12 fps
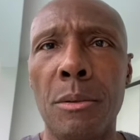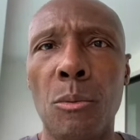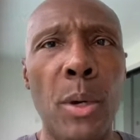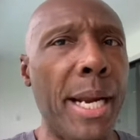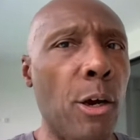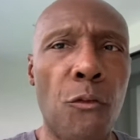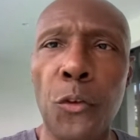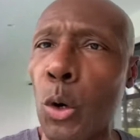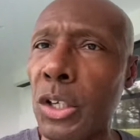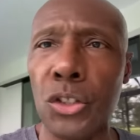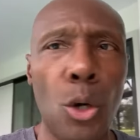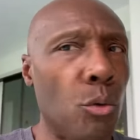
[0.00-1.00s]
We ain't gonna
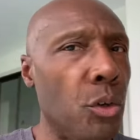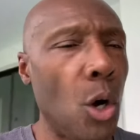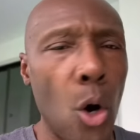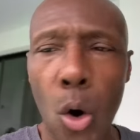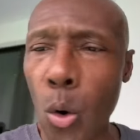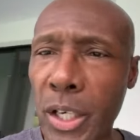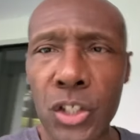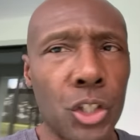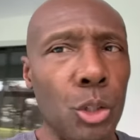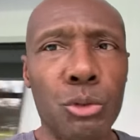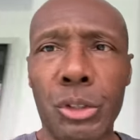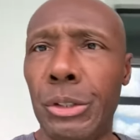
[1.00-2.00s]
focus on no
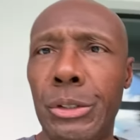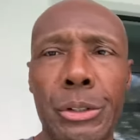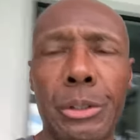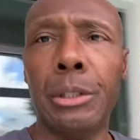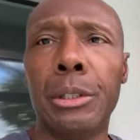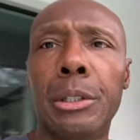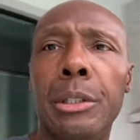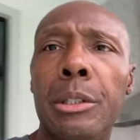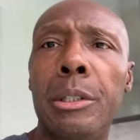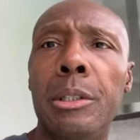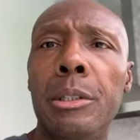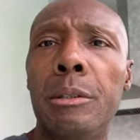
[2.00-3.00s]
excuses.
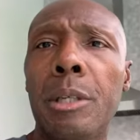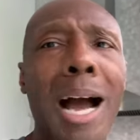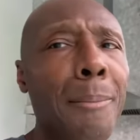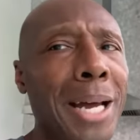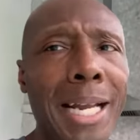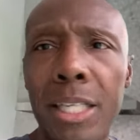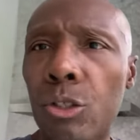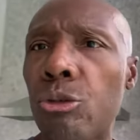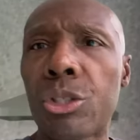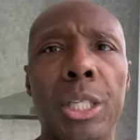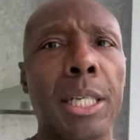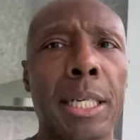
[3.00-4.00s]
I'm not
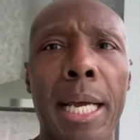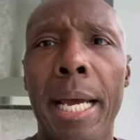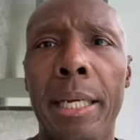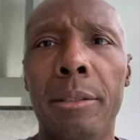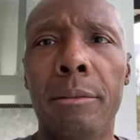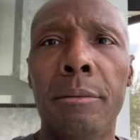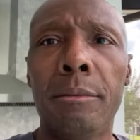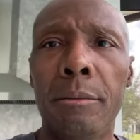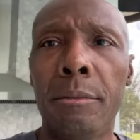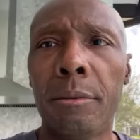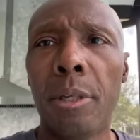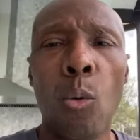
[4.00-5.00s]
interested in that.
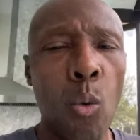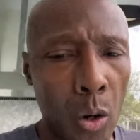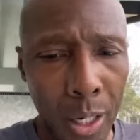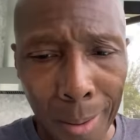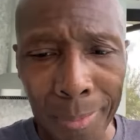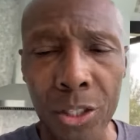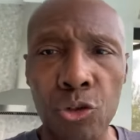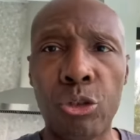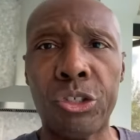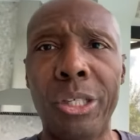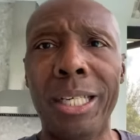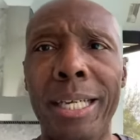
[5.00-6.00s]
What I'm
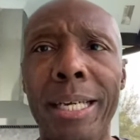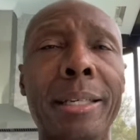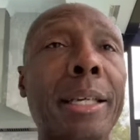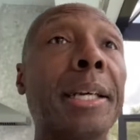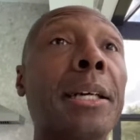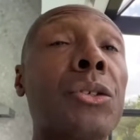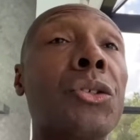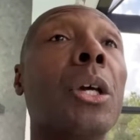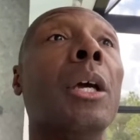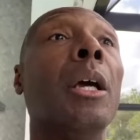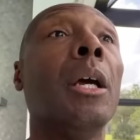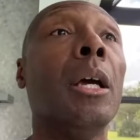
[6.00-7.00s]
interested in is
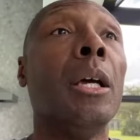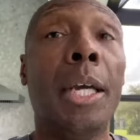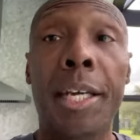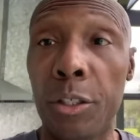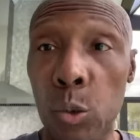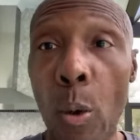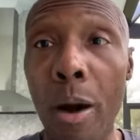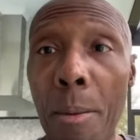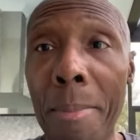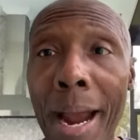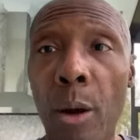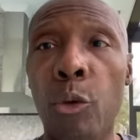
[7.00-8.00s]
here's where
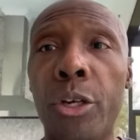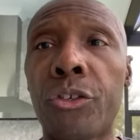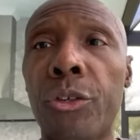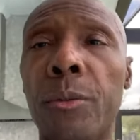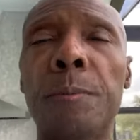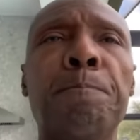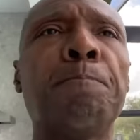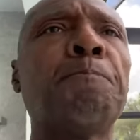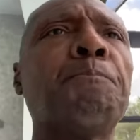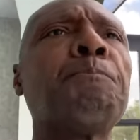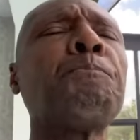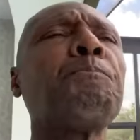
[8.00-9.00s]
I'm at, Richard.
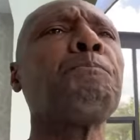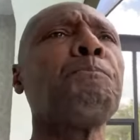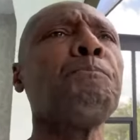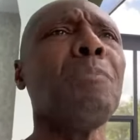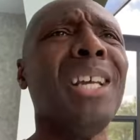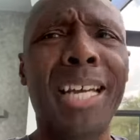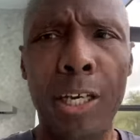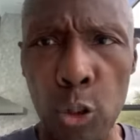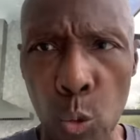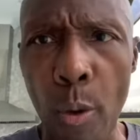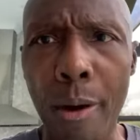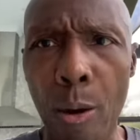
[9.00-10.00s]

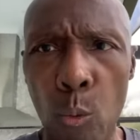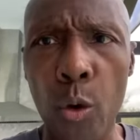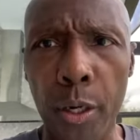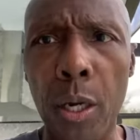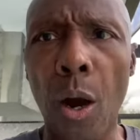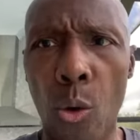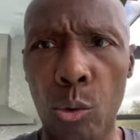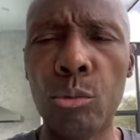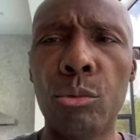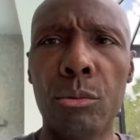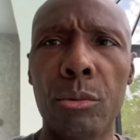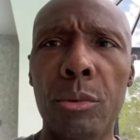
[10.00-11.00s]
Here's where I wanna go.
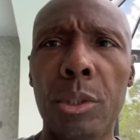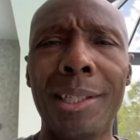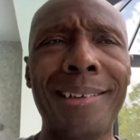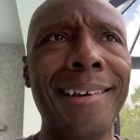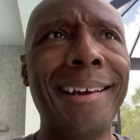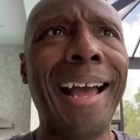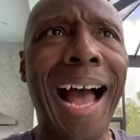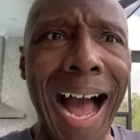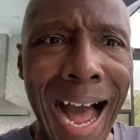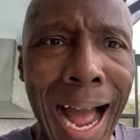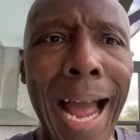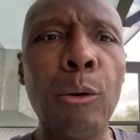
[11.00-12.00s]

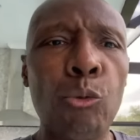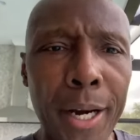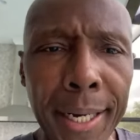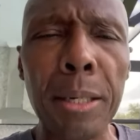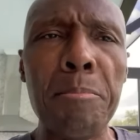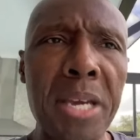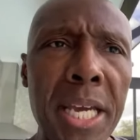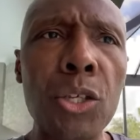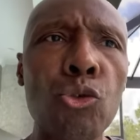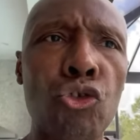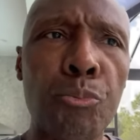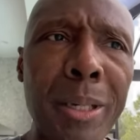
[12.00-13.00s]
I recommend
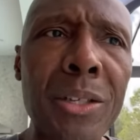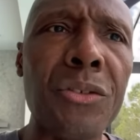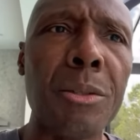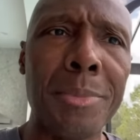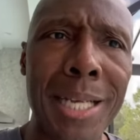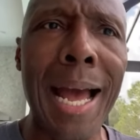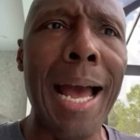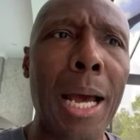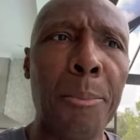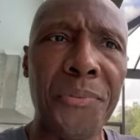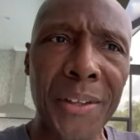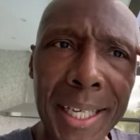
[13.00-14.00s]
you spend some
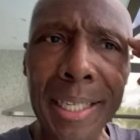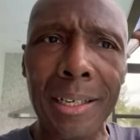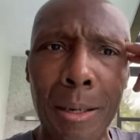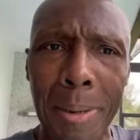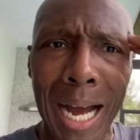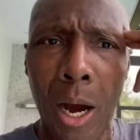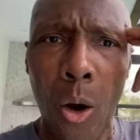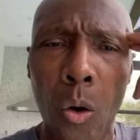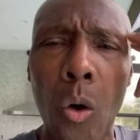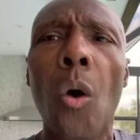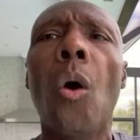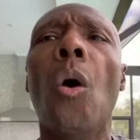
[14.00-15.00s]
time thinking
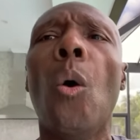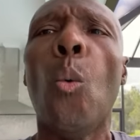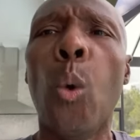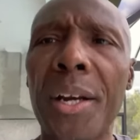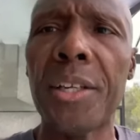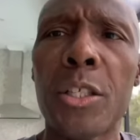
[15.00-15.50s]
about what